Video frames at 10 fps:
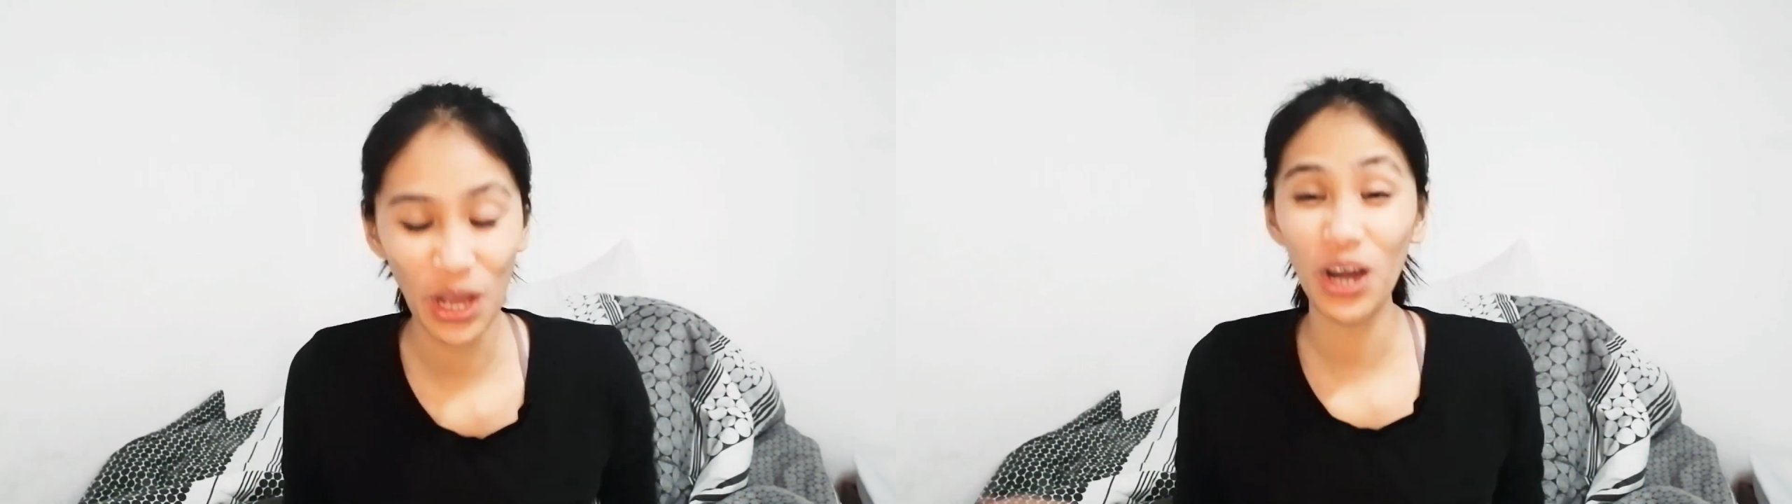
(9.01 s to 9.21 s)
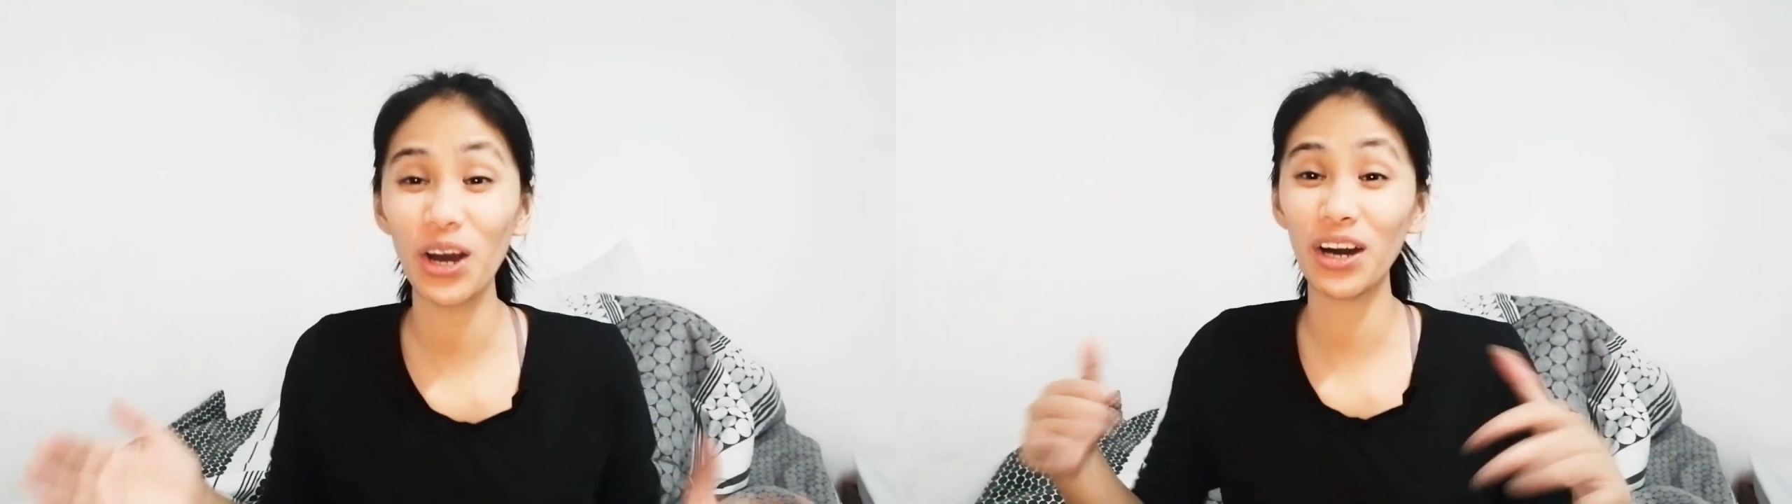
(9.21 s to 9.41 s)

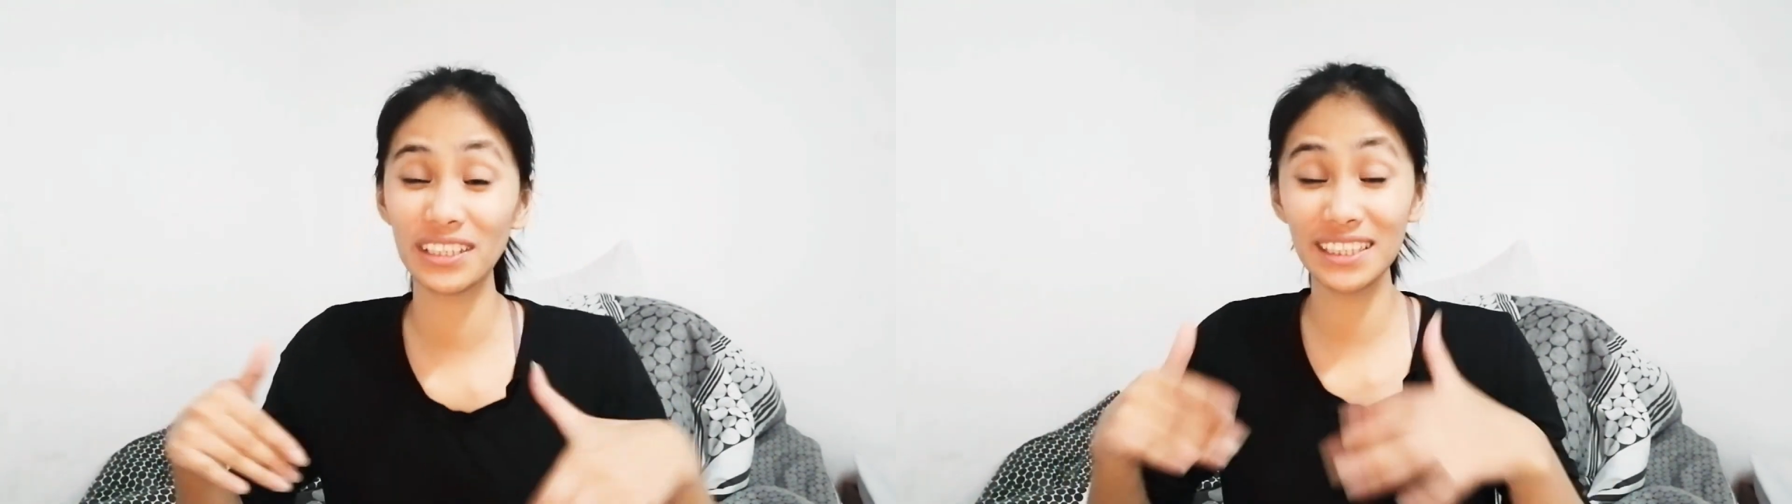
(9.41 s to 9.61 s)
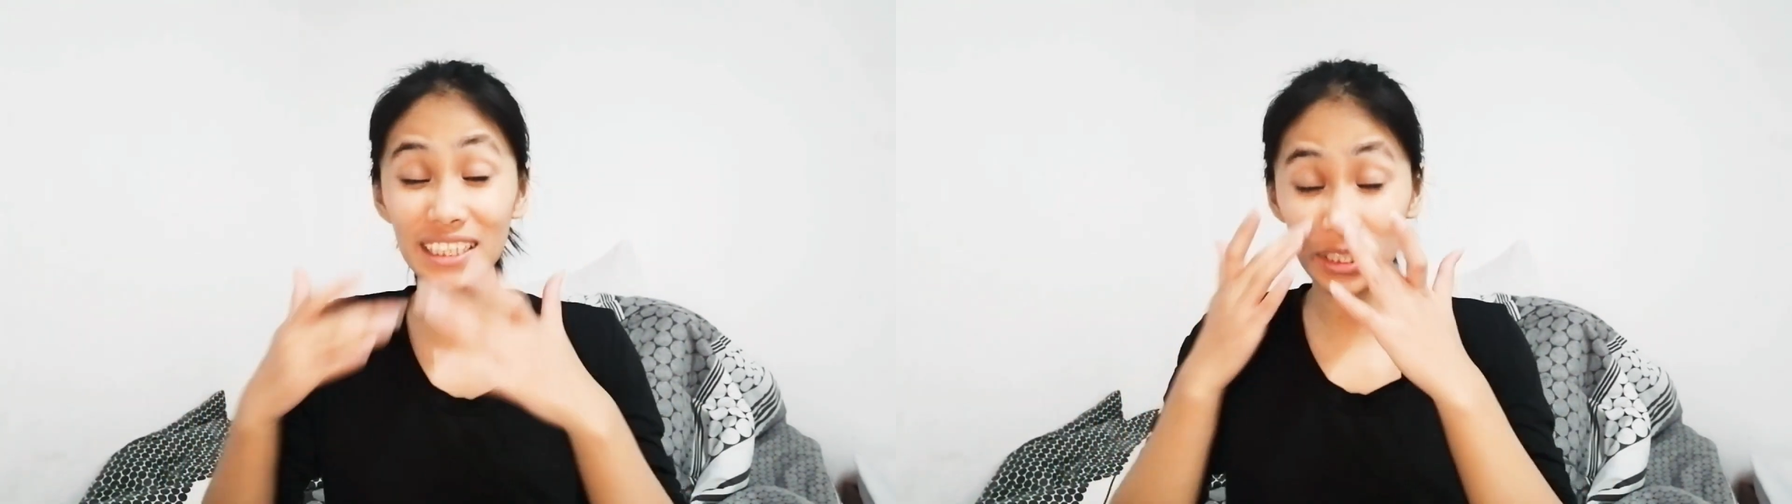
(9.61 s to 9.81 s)
on
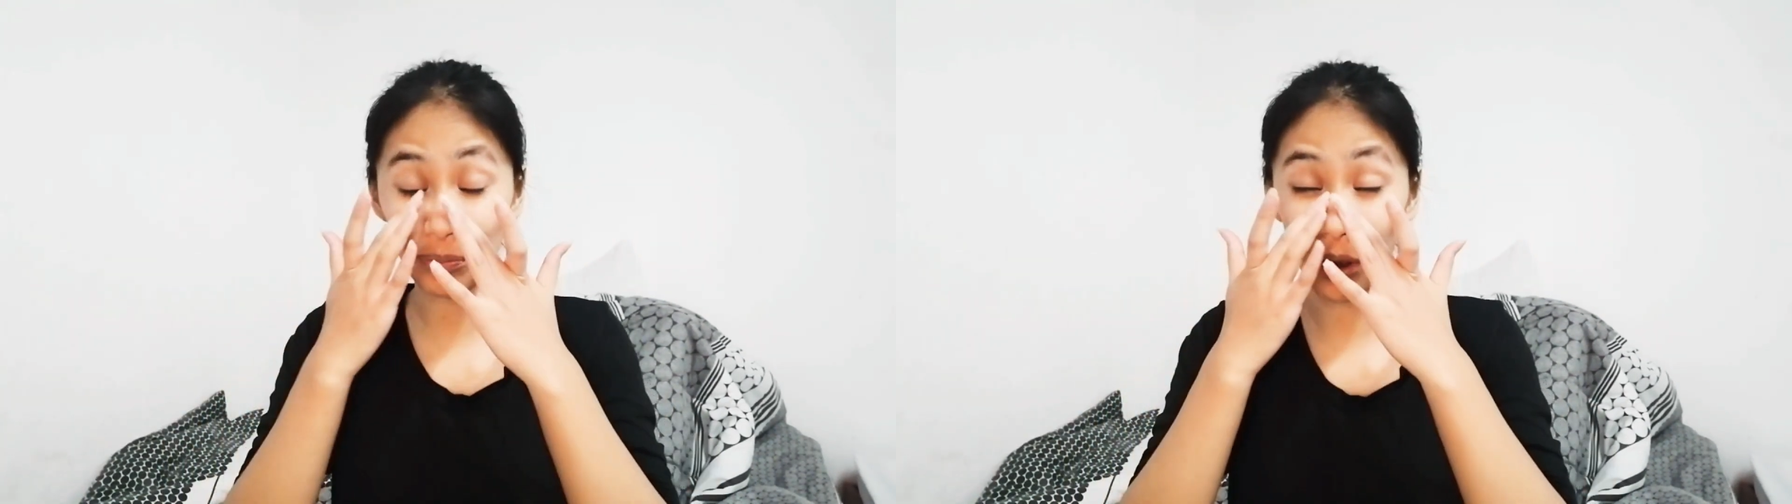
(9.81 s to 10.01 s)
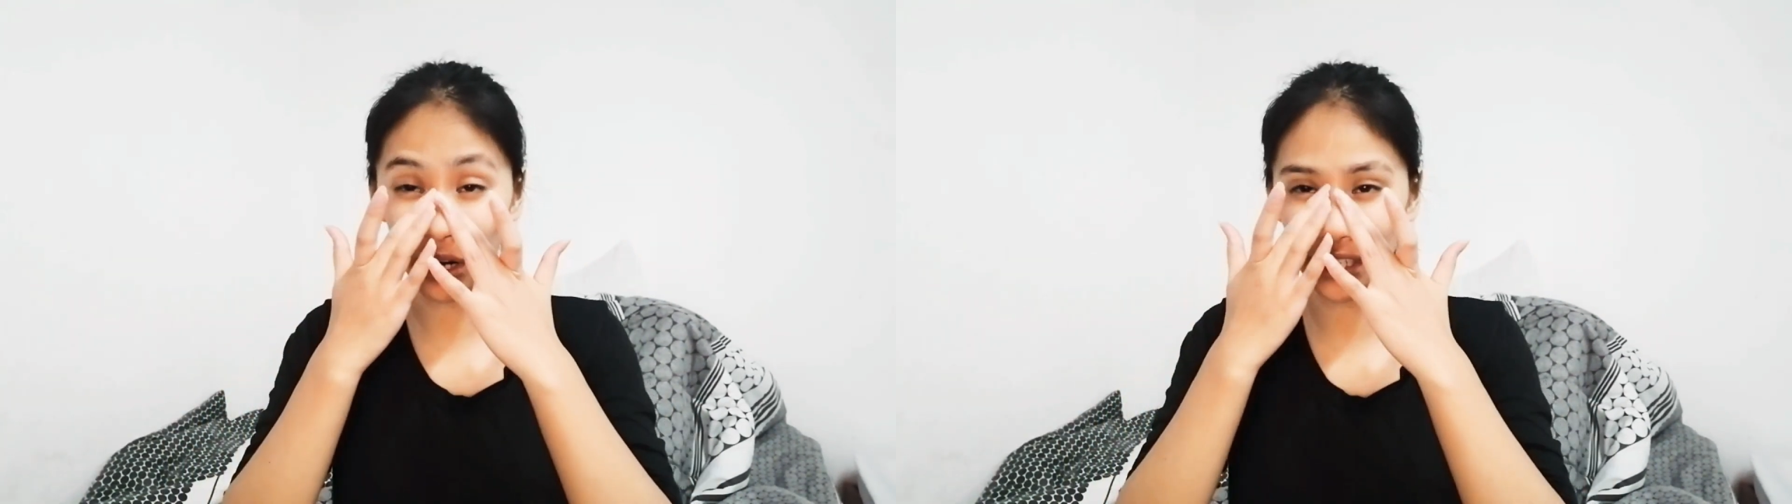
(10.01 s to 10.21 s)
this
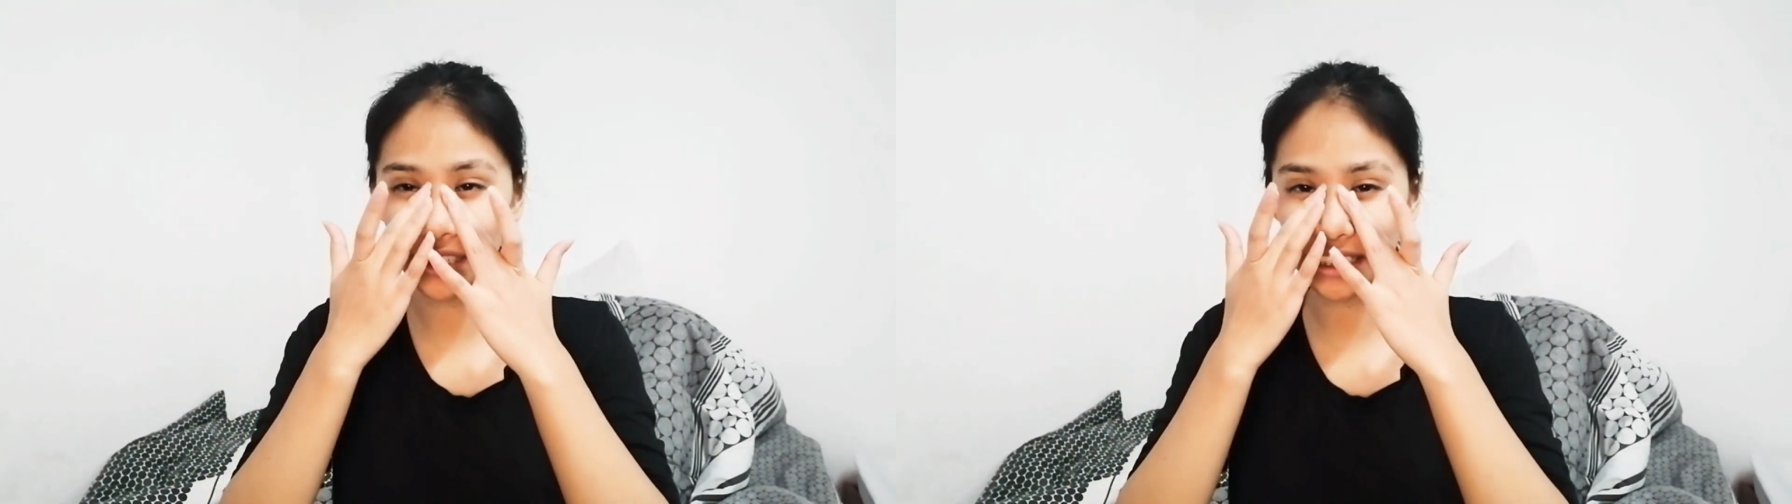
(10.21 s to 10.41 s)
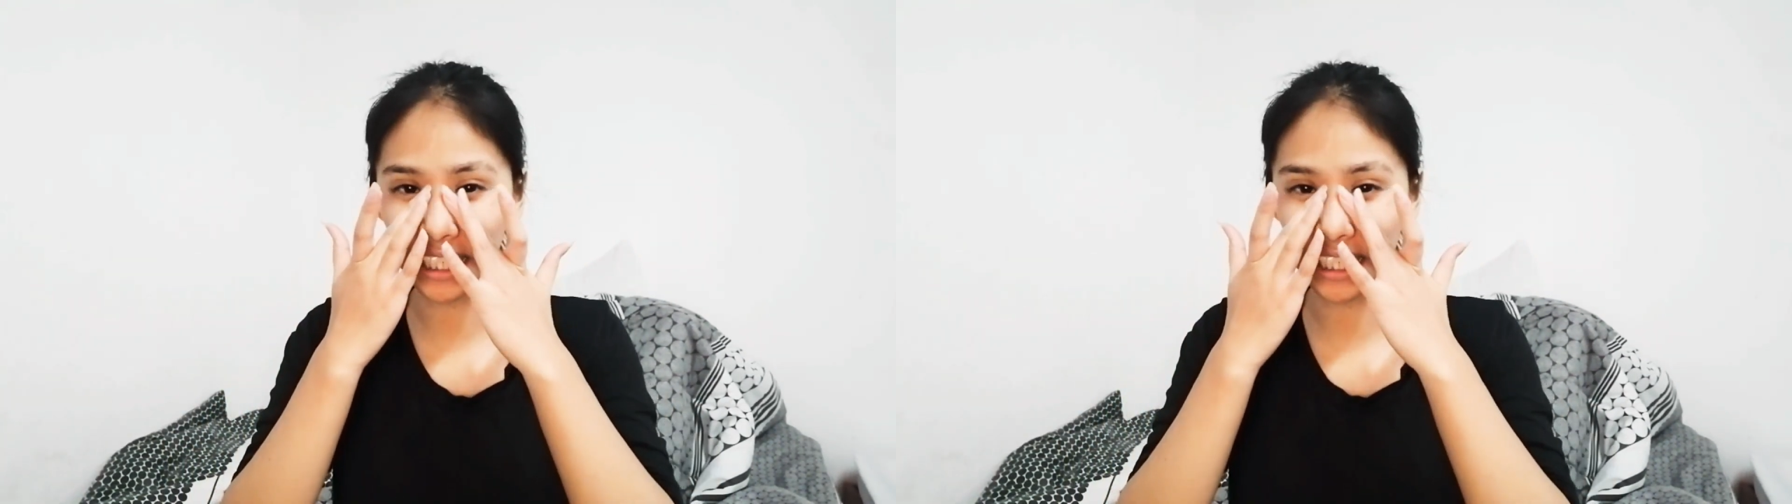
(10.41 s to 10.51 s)
part,